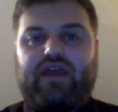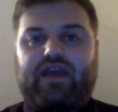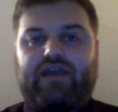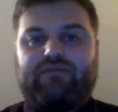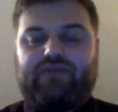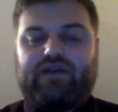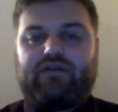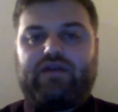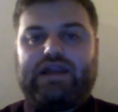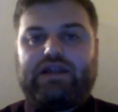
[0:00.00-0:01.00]
a
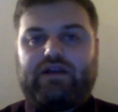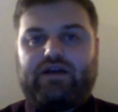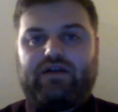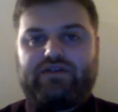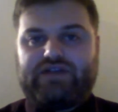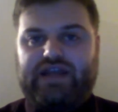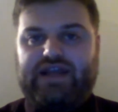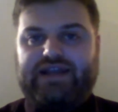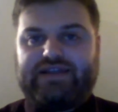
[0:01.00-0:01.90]
very large and